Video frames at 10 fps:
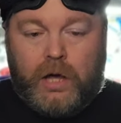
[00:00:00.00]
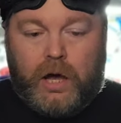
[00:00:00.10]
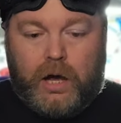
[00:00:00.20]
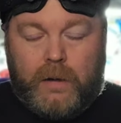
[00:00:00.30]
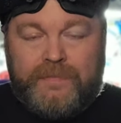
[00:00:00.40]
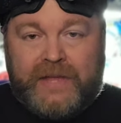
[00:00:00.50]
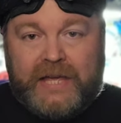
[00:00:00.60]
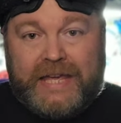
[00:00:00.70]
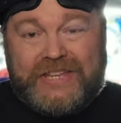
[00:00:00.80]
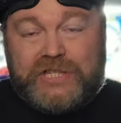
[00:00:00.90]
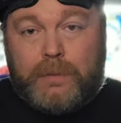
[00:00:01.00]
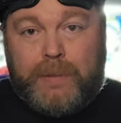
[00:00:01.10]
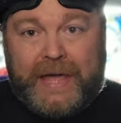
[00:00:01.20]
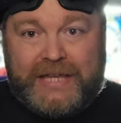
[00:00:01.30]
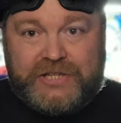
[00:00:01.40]
um, is the
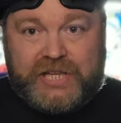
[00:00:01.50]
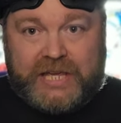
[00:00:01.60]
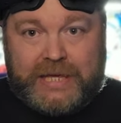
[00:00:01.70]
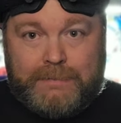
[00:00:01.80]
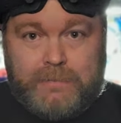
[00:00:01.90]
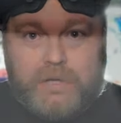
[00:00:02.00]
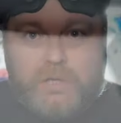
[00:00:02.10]
paint scheme.